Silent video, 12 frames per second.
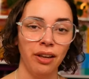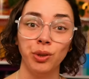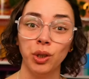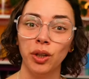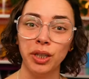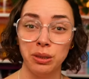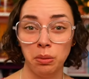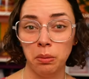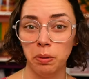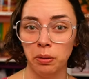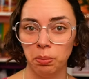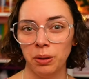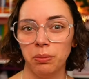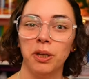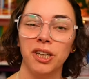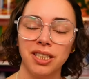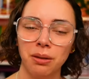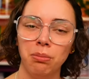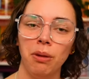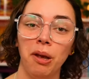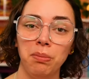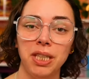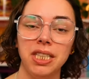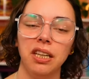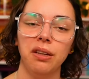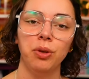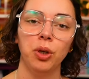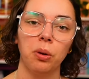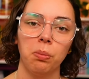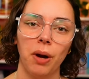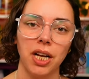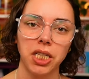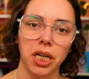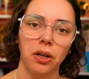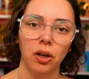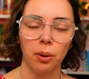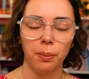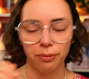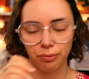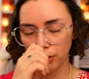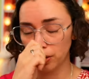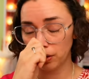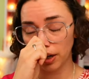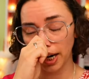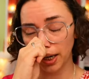if you're looking to meet people in person, maybe see if you can branch out and go a bit further.